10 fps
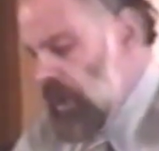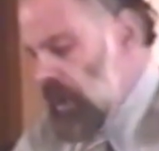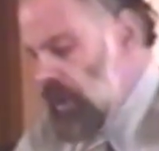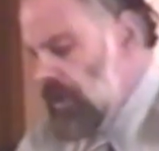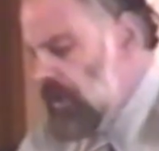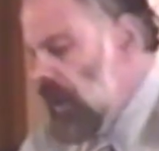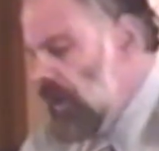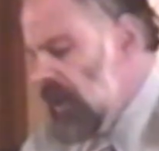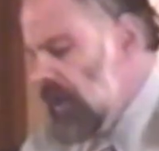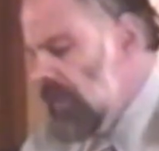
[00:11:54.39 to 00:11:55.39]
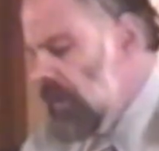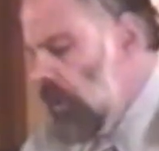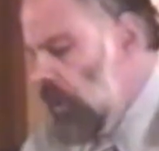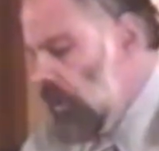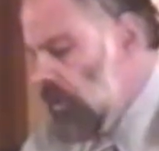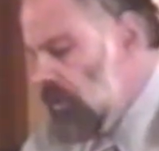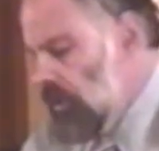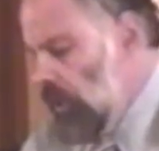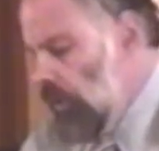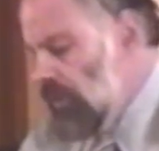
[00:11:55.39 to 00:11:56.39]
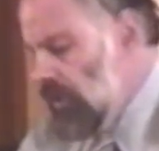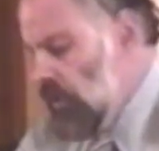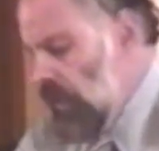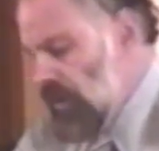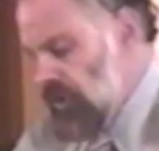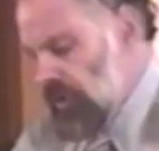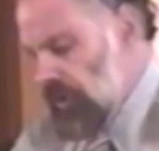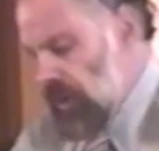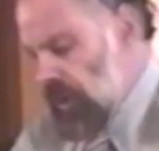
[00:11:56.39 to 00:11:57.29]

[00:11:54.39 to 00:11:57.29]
it did not take me long to open the question